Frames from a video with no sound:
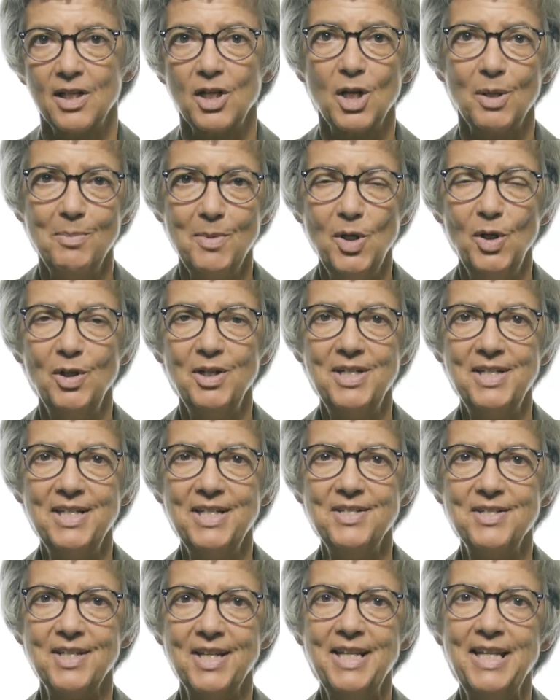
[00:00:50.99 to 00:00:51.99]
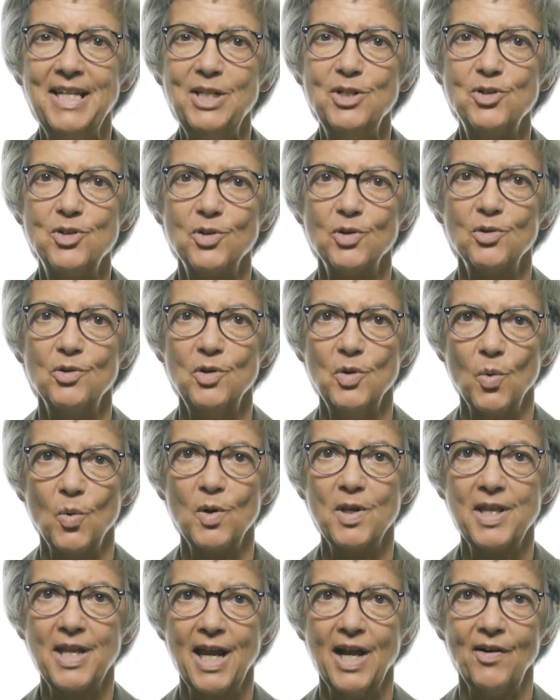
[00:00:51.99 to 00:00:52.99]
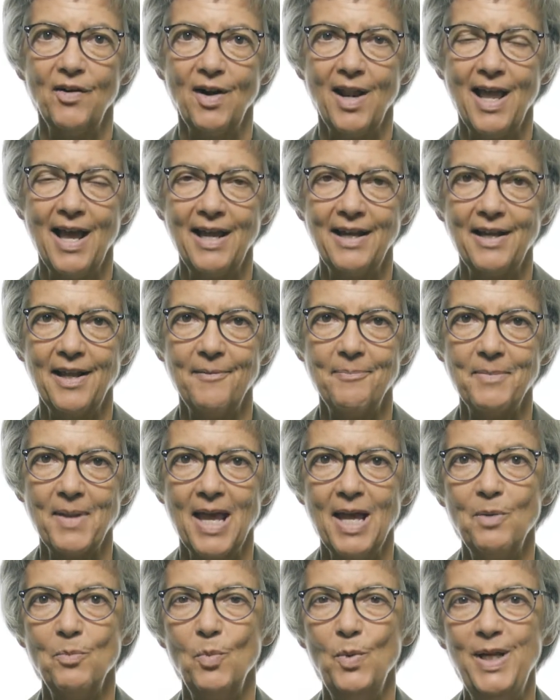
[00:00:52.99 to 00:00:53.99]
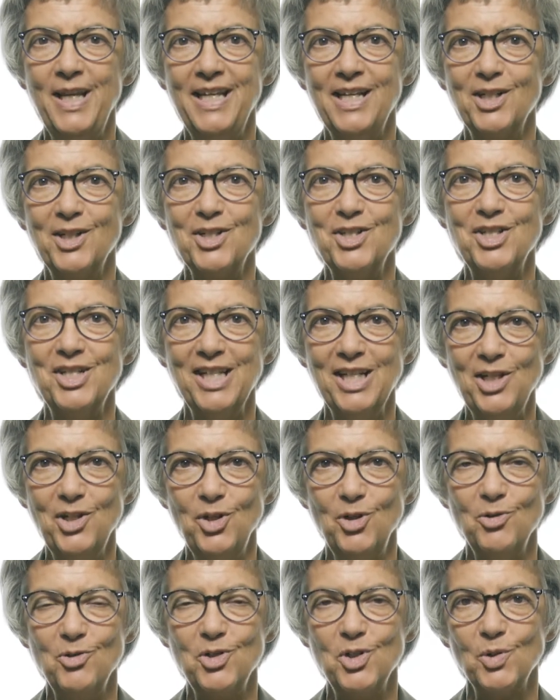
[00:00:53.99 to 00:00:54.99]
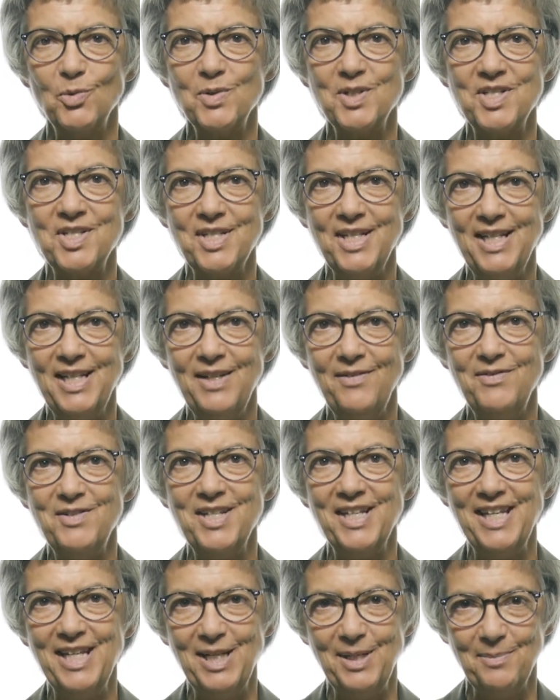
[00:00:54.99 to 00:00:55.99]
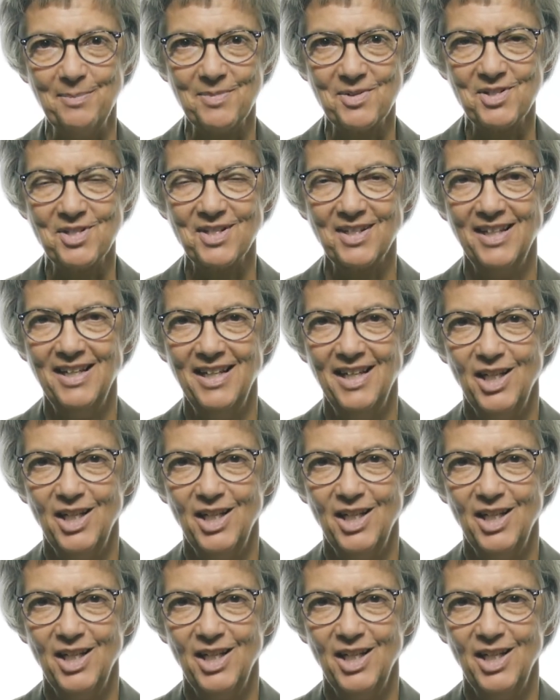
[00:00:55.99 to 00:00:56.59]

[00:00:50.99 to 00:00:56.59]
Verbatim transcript: communities in eastern North Carolina, and we continue to receive teams,